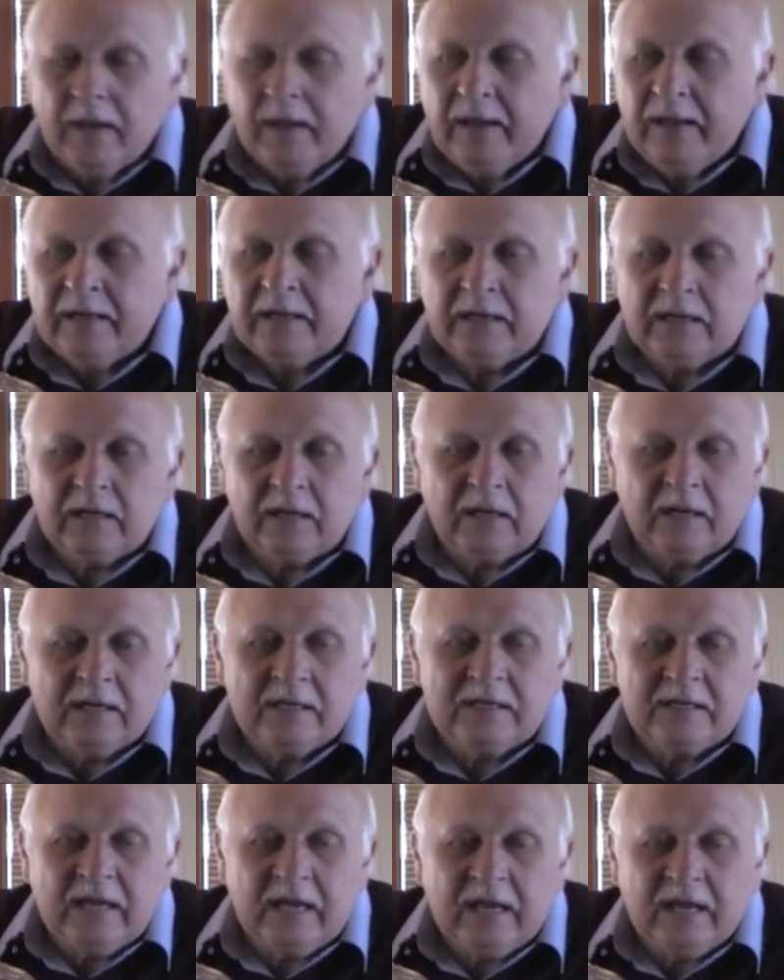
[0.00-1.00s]
It
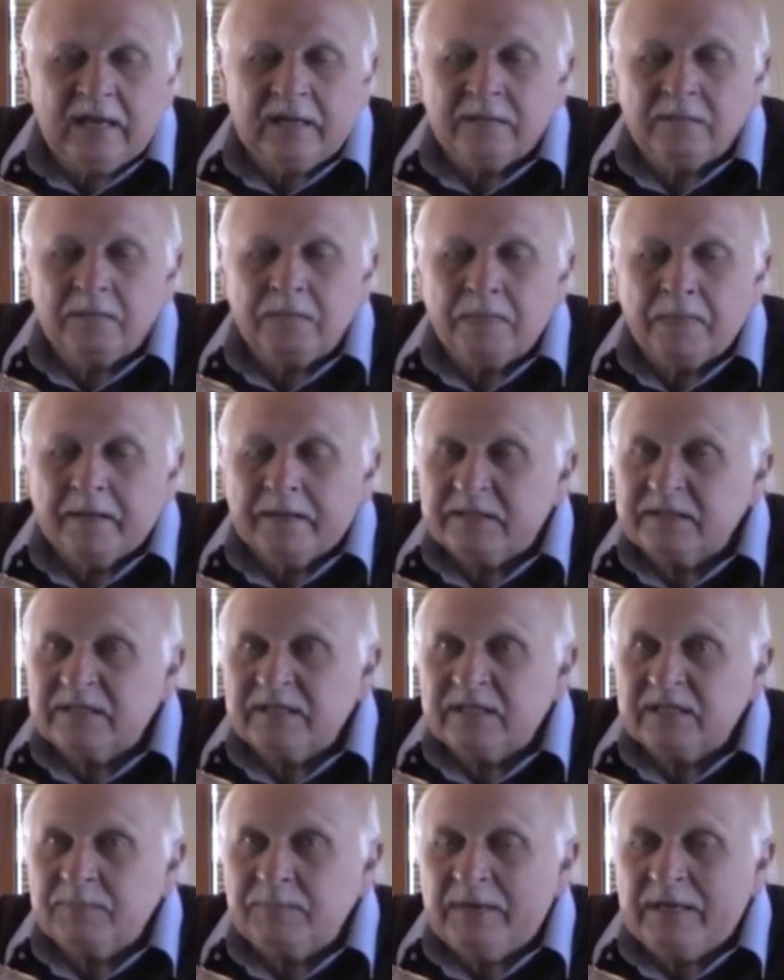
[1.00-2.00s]
contains
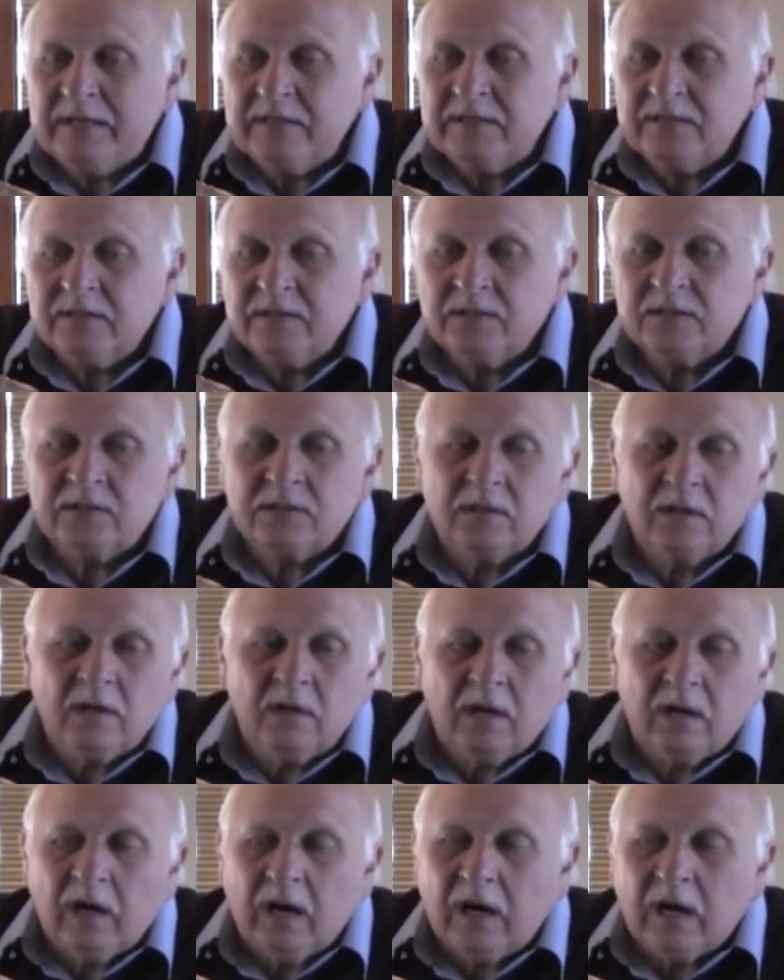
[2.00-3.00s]
six pieces:
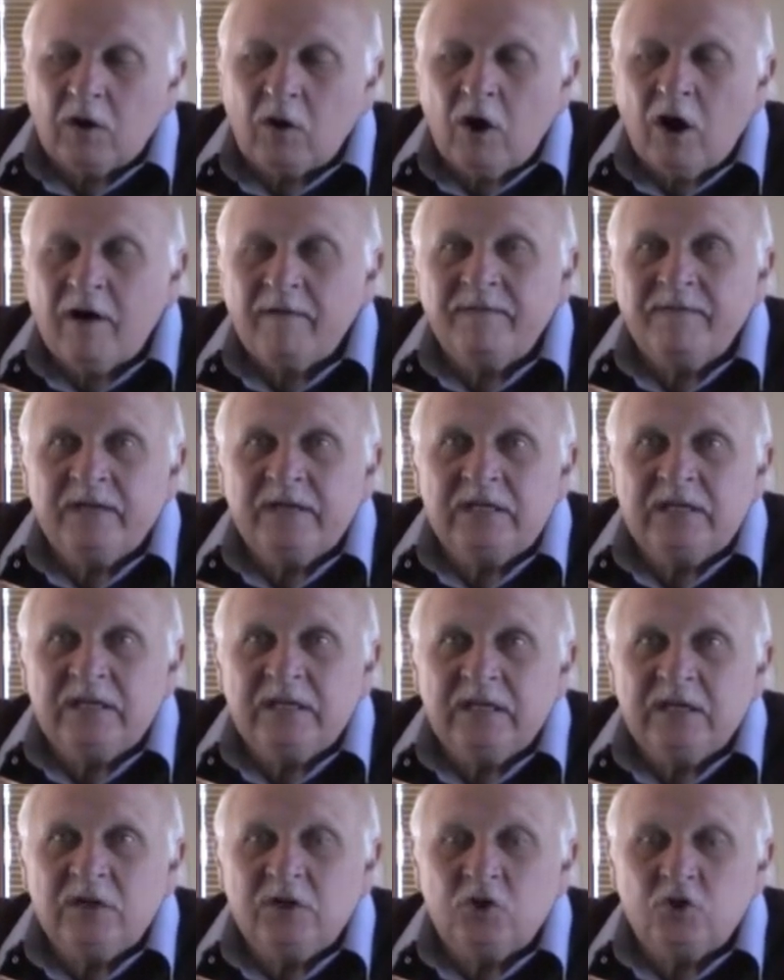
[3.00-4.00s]
coffee,
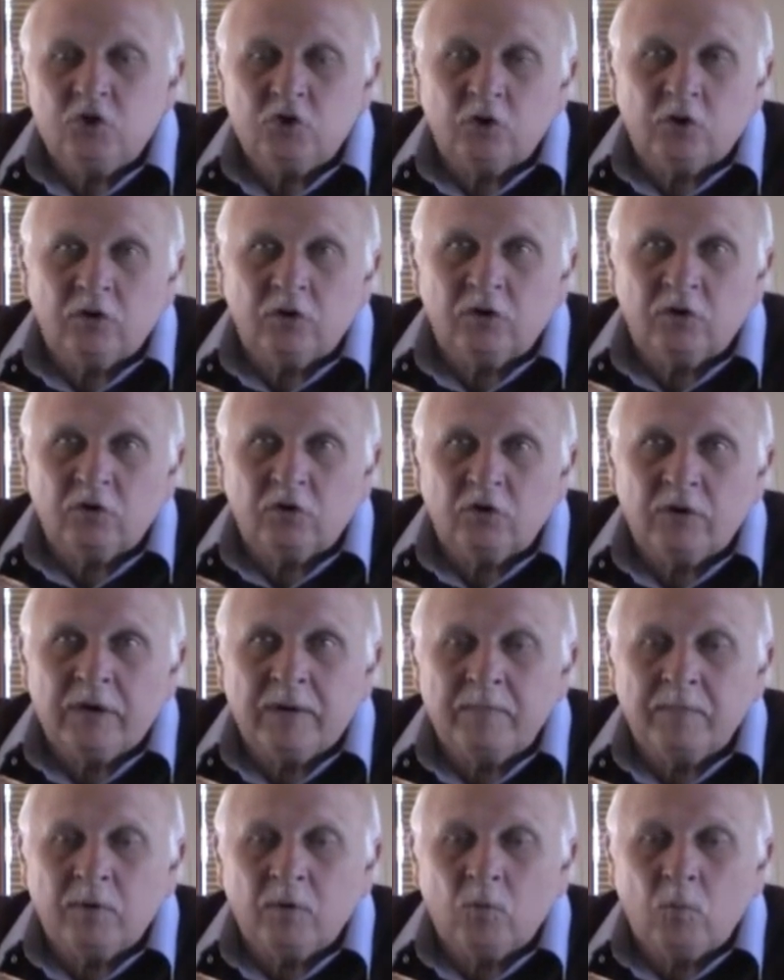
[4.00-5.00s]
tea, sugar,
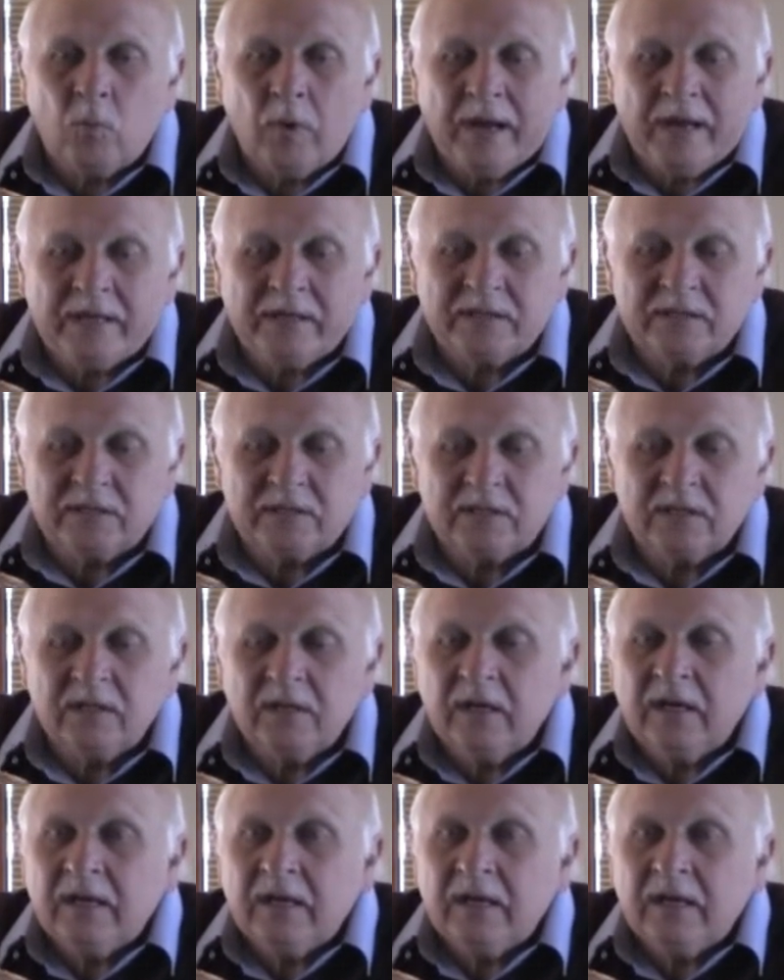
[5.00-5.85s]
creamer, waste,